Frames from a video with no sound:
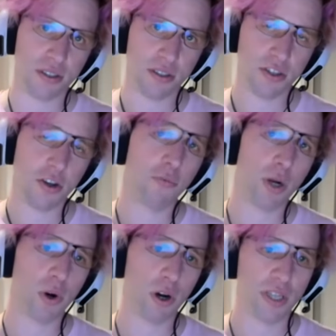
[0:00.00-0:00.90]
the software
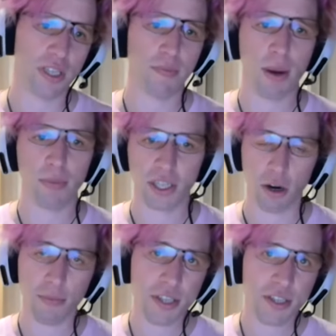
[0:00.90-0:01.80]
world is a public
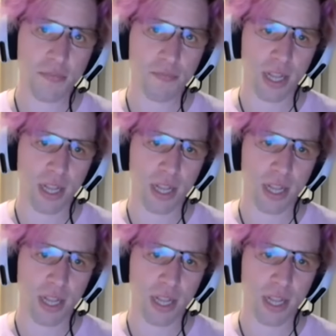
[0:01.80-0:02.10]
commons,